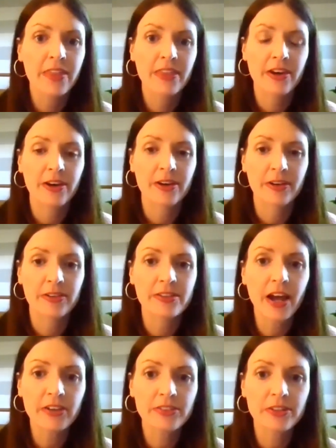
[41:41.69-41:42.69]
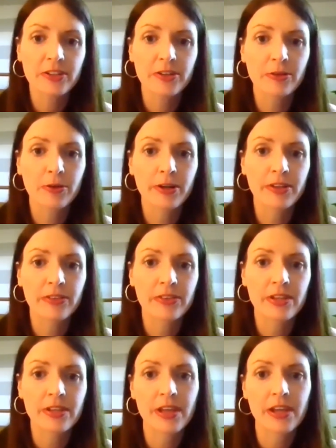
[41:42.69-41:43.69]
their doctor or to
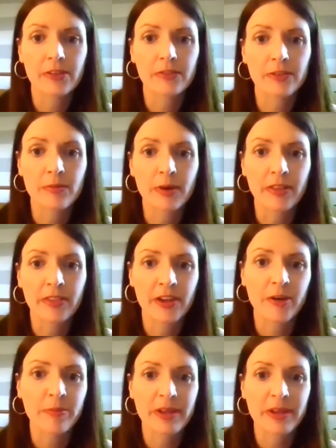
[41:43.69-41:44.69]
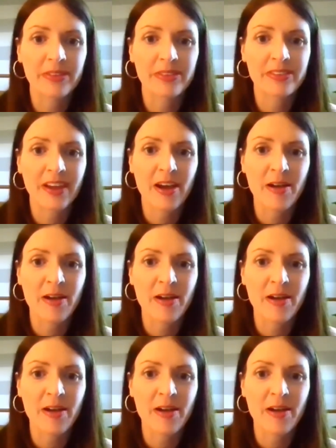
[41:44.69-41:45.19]
seek care from a therapist.